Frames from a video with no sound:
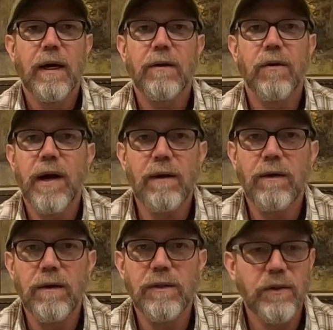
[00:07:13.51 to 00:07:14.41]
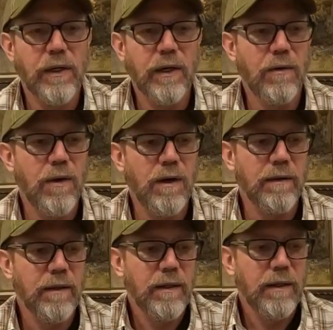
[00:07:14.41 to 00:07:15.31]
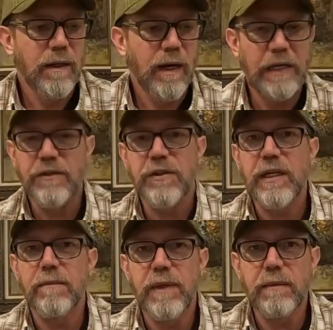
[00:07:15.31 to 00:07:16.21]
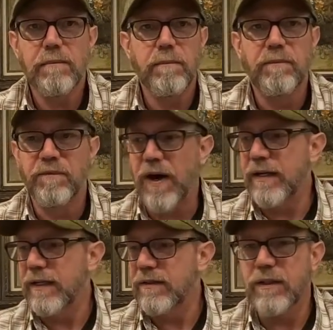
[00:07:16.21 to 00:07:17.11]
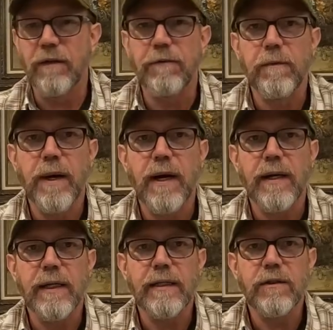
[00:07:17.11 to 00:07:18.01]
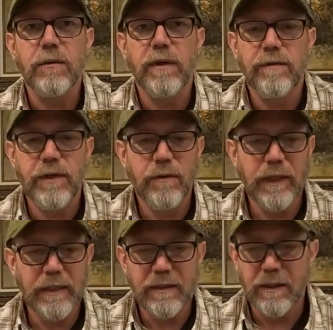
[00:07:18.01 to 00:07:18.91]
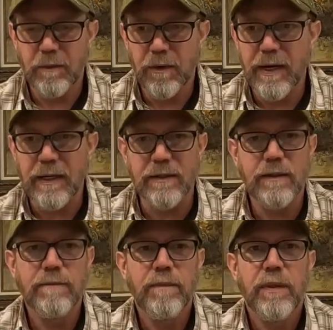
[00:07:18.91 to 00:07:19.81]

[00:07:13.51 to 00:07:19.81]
I don't know how long it's going to go on. I just keep finding stuff and buying it to review against the Marantz,